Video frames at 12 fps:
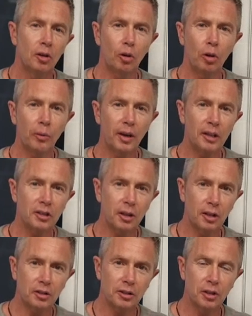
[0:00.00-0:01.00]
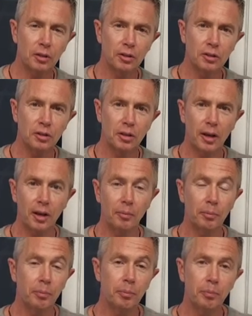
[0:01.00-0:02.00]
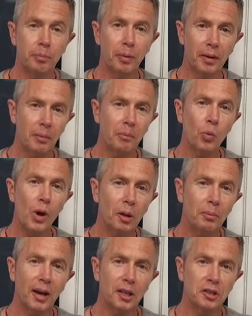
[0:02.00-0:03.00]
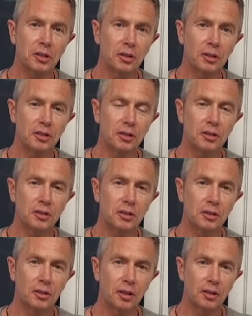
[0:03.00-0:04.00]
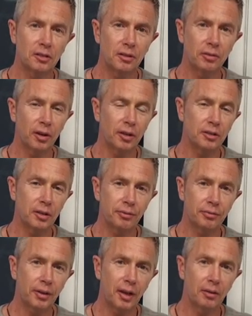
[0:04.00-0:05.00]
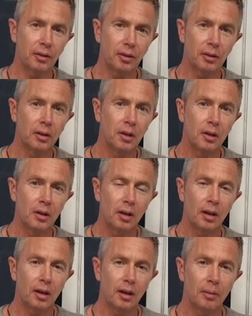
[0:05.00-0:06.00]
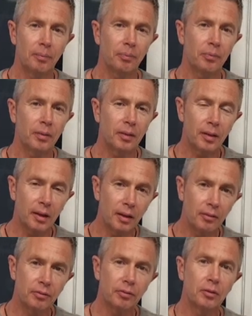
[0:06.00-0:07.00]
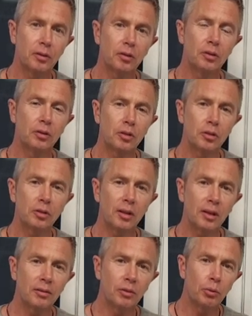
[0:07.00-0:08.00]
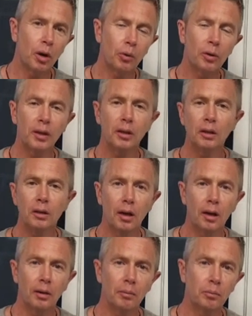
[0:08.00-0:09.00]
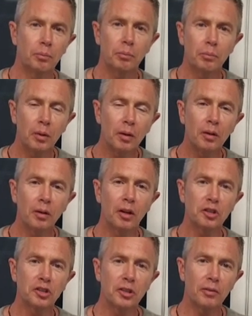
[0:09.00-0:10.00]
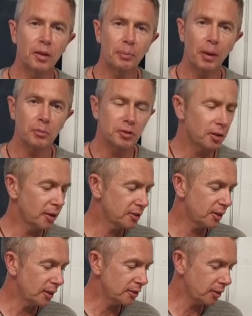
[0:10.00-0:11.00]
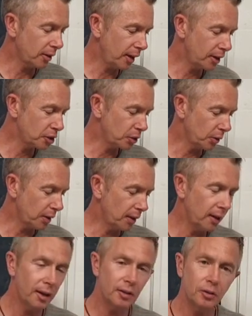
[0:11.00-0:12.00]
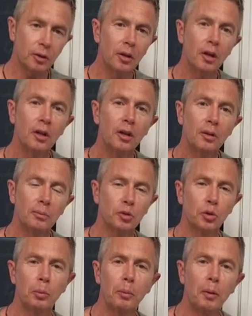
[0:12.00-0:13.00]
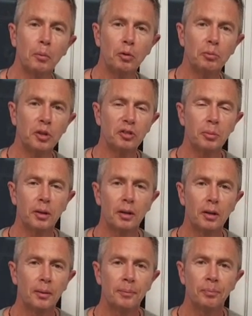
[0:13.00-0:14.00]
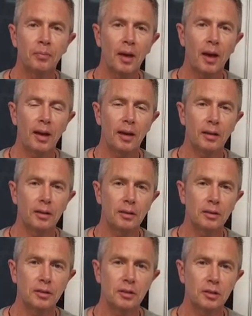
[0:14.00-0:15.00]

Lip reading: longer range, larger scooters, but they're well matched to this device. I've found that they give good even rolling, nudges over the bumps nicely. It's got a head shock in here to absorb a bit more movement, and